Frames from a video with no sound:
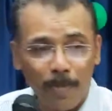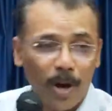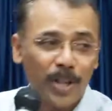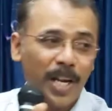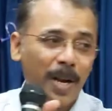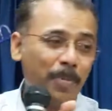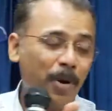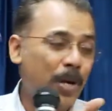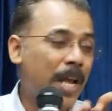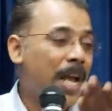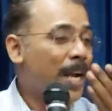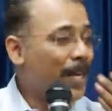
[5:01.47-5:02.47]
bother
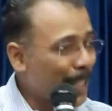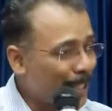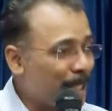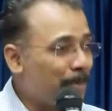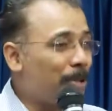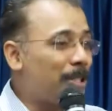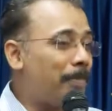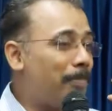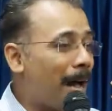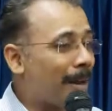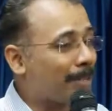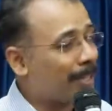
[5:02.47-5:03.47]
about distribution,
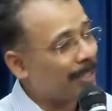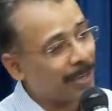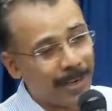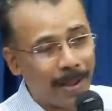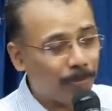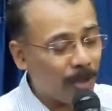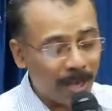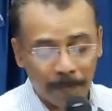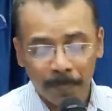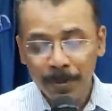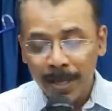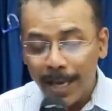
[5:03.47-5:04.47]
marketing,
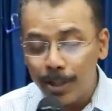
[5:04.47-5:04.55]
nothing.